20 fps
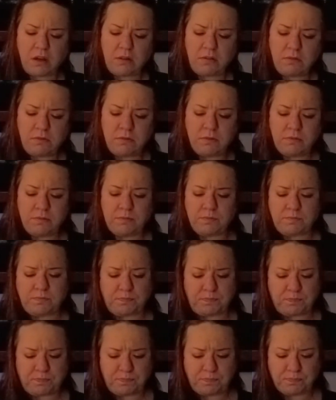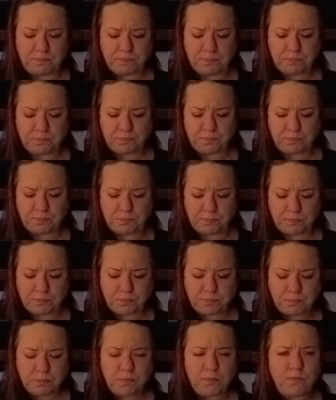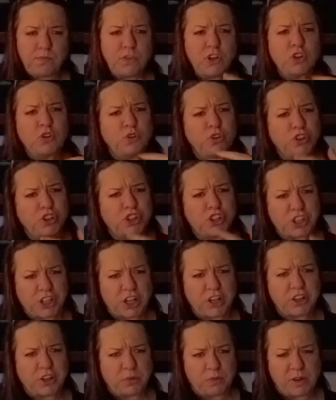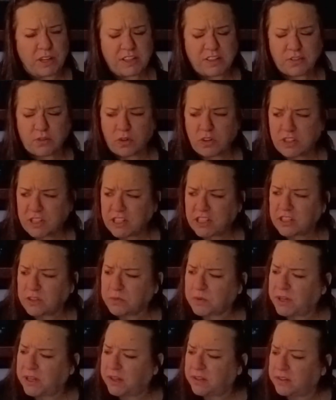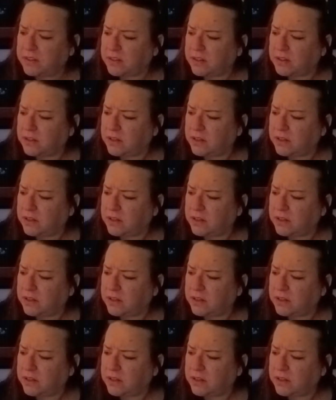who you share your resources with.